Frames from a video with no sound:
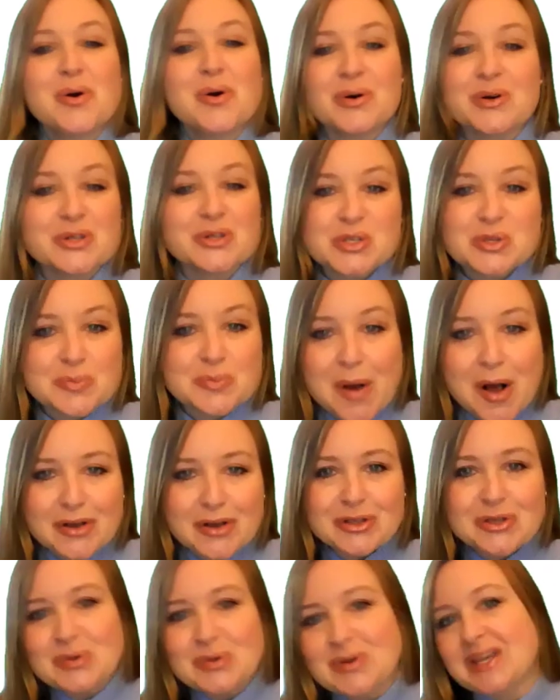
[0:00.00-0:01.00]
or
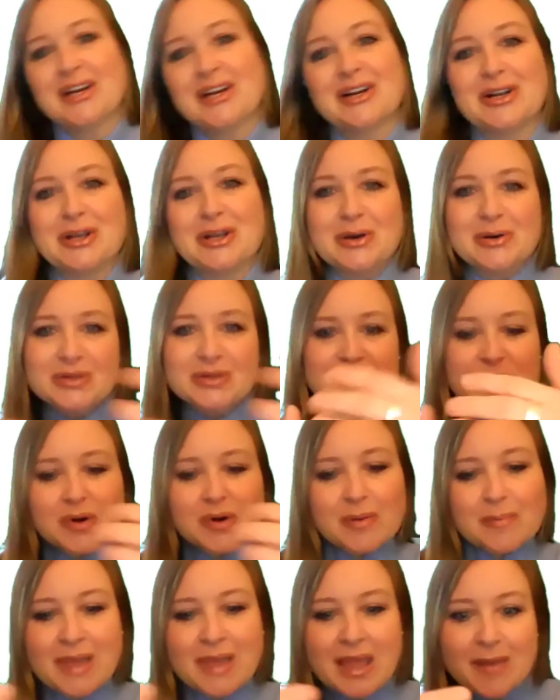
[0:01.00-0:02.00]
small eukaryotes
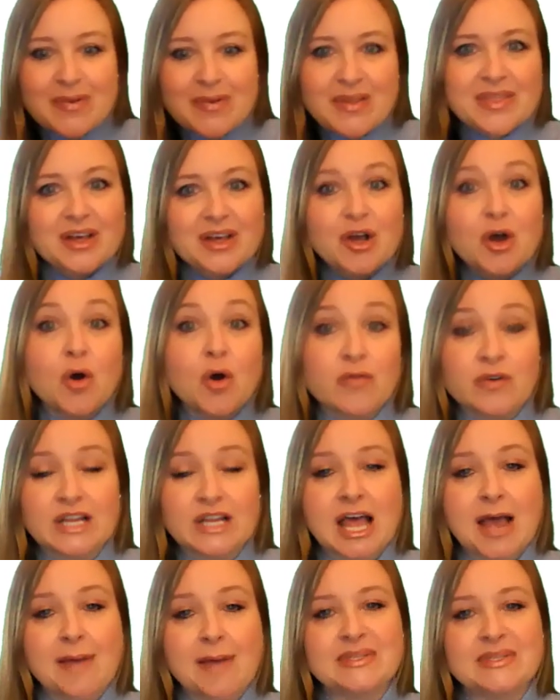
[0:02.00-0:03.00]
where maybe they'll
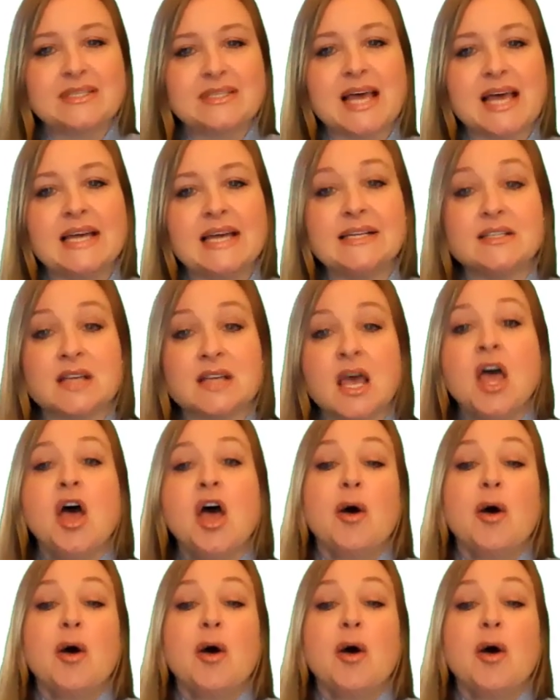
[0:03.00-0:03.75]
overlap in size.